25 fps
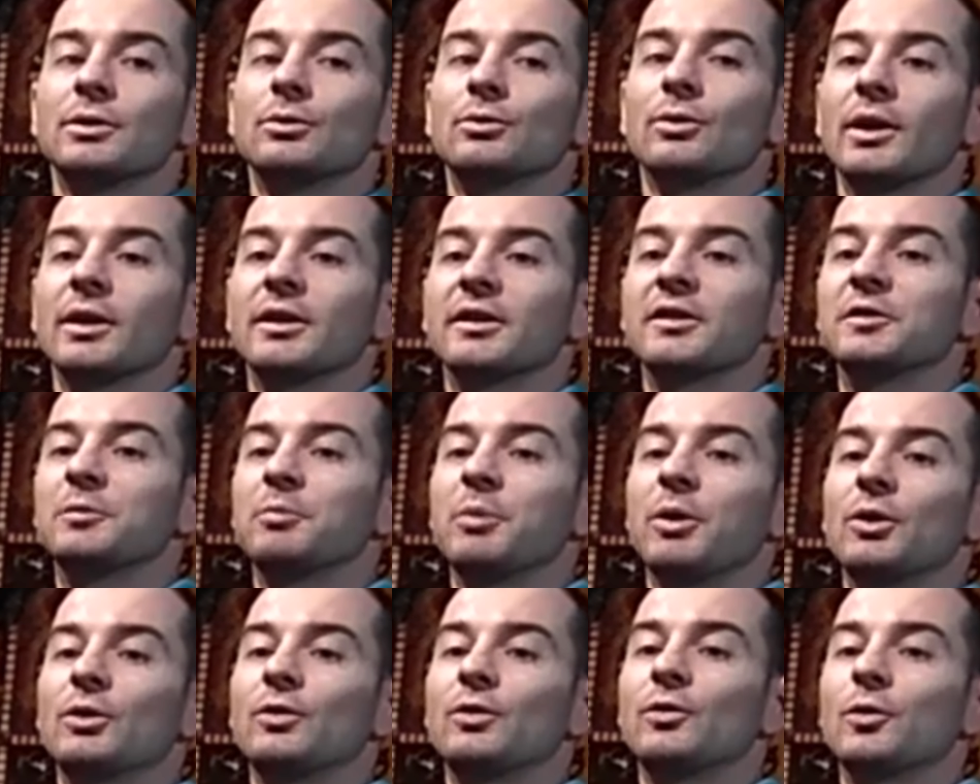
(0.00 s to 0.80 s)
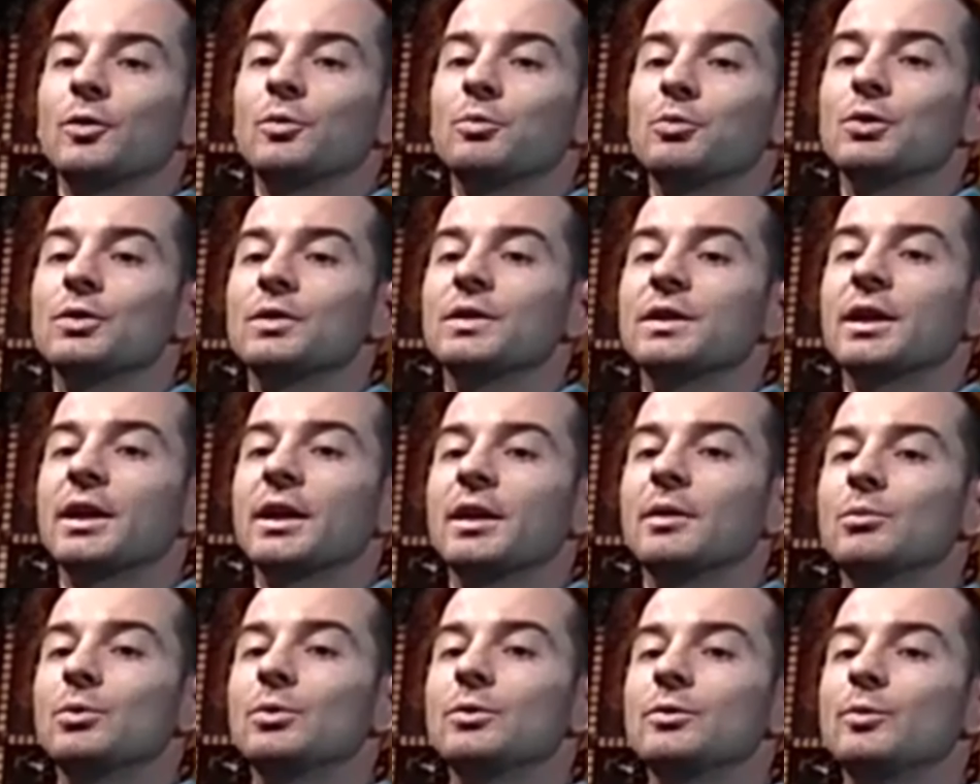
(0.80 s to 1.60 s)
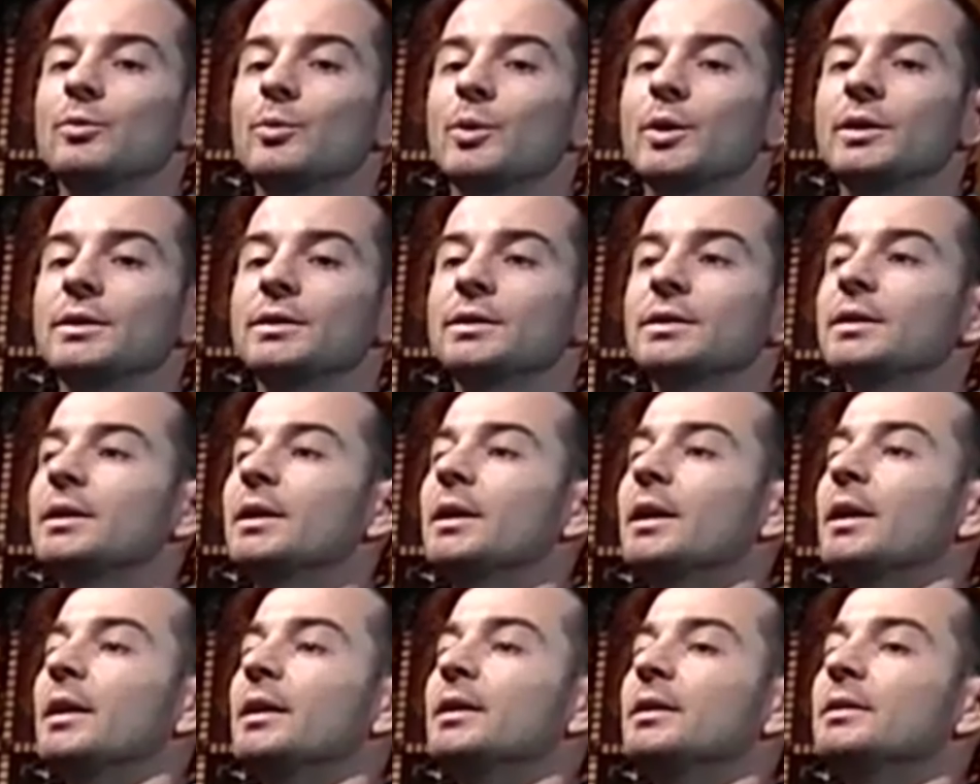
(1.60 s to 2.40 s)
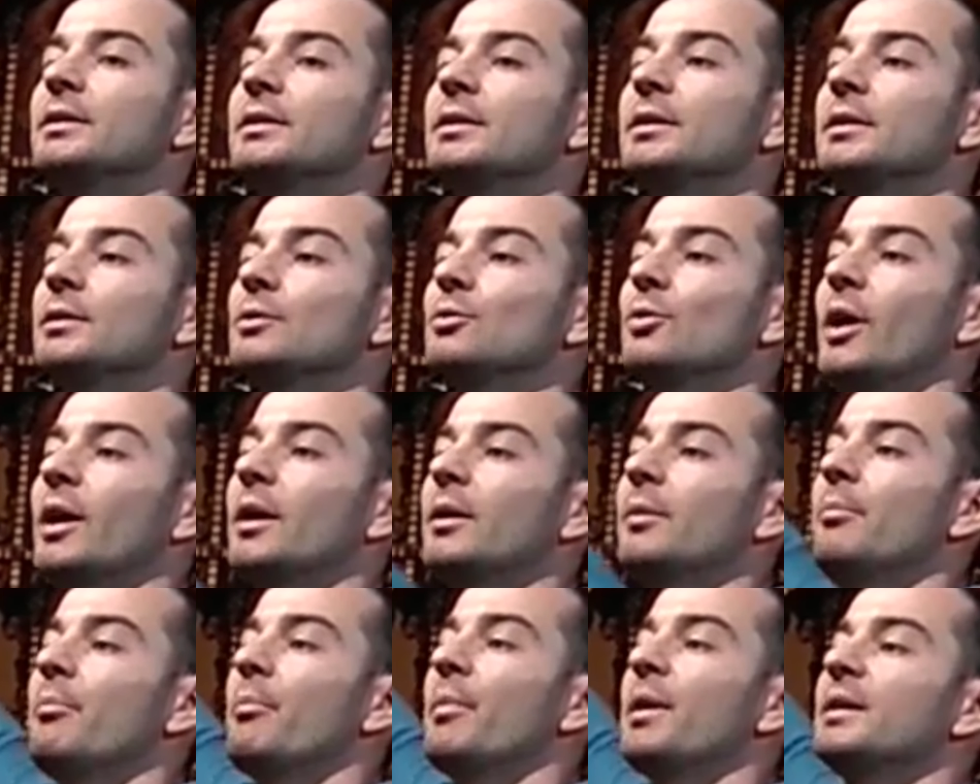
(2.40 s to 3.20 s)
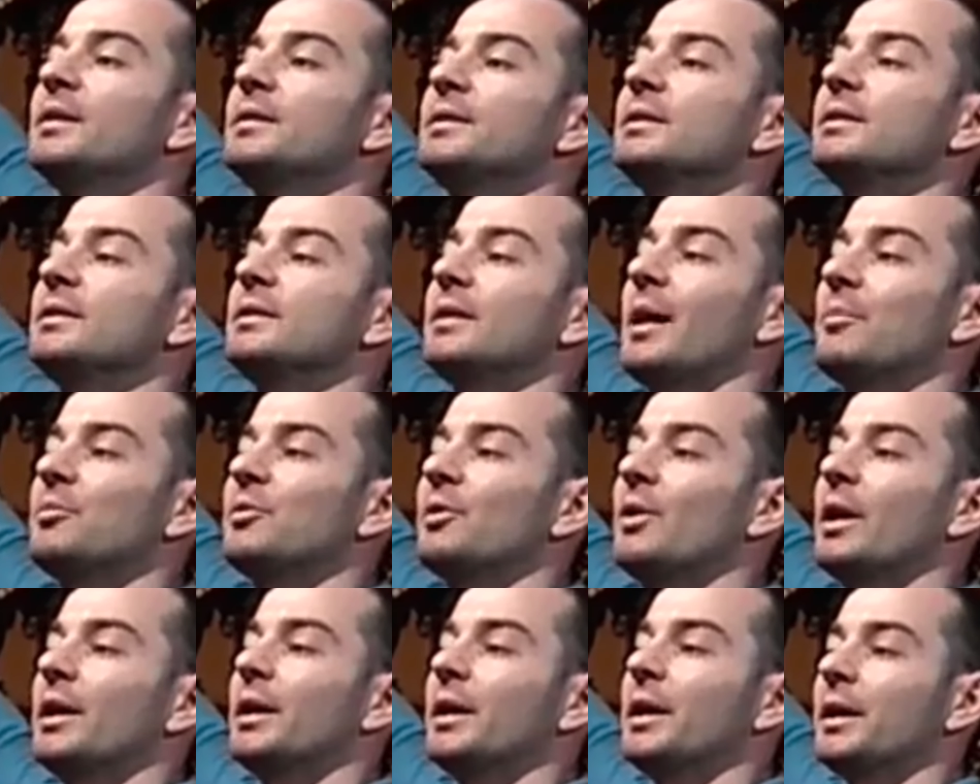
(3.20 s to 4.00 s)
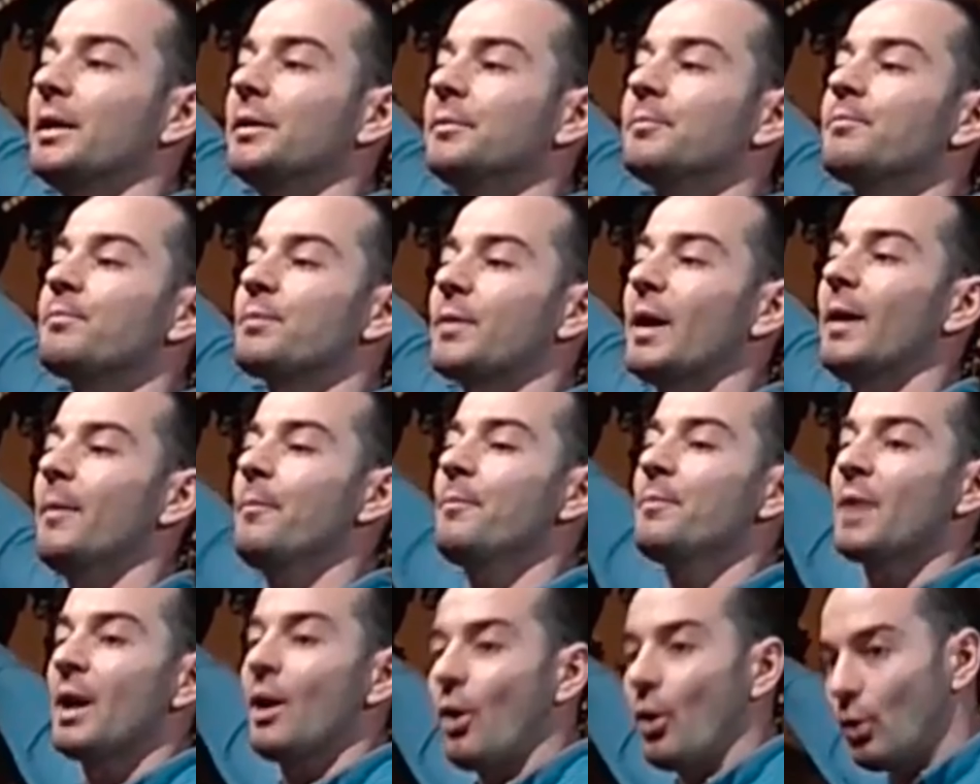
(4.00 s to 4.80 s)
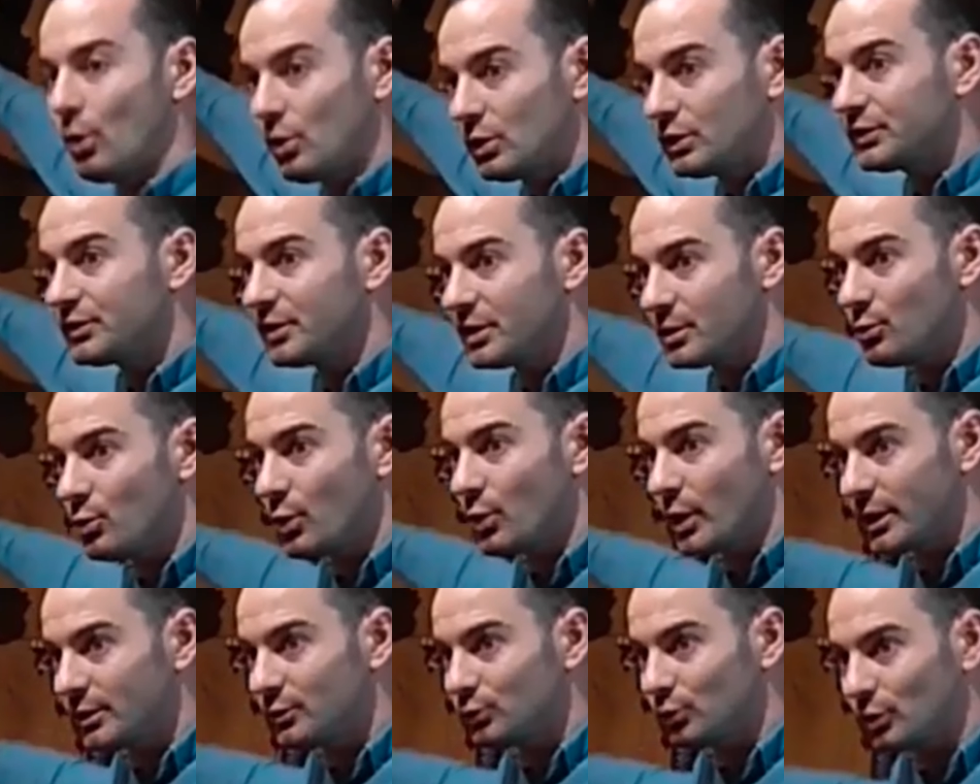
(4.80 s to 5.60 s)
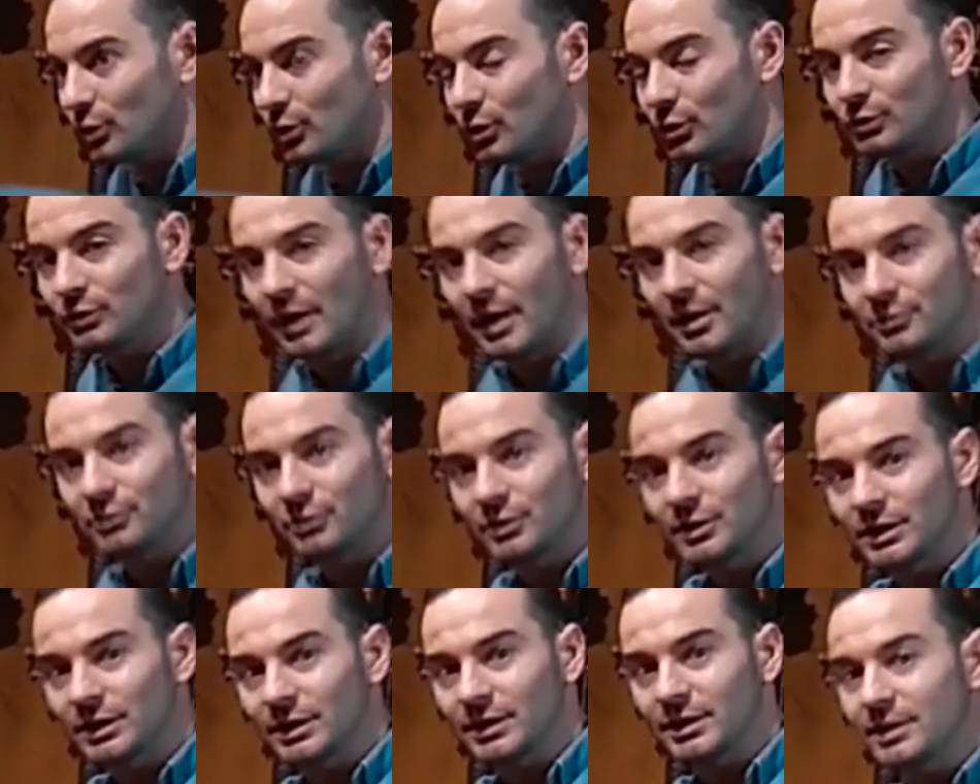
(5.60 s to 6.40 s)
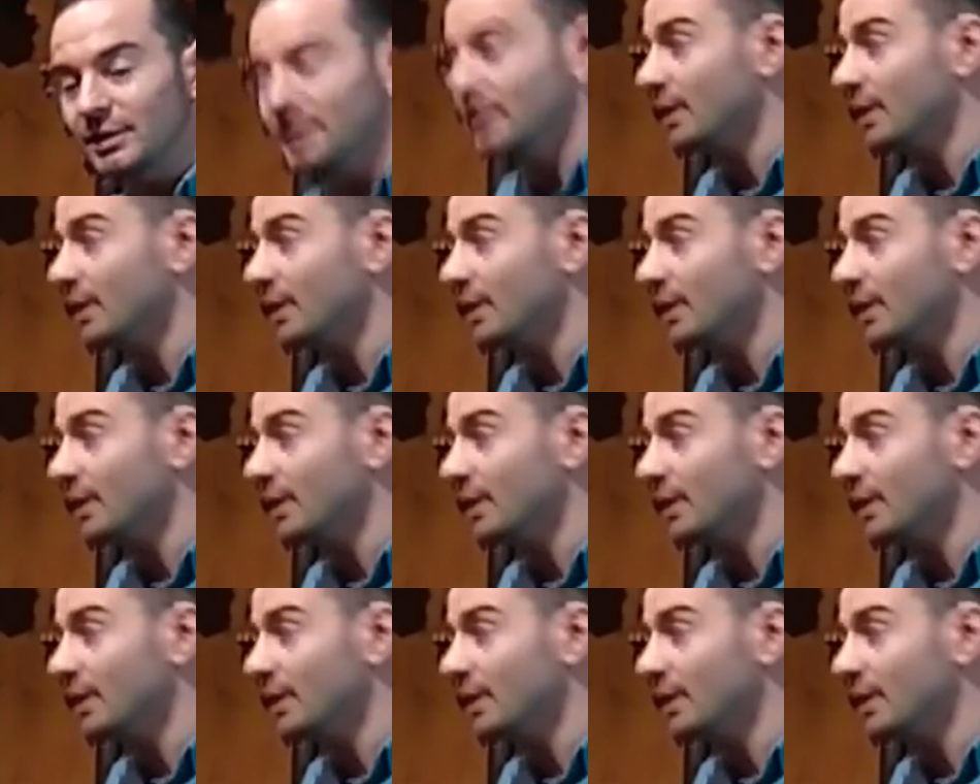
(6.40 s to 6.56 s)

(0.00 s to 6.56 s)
This one gives power for music and movements. And the third one makes the time running. Yeah? All three weights will go down during the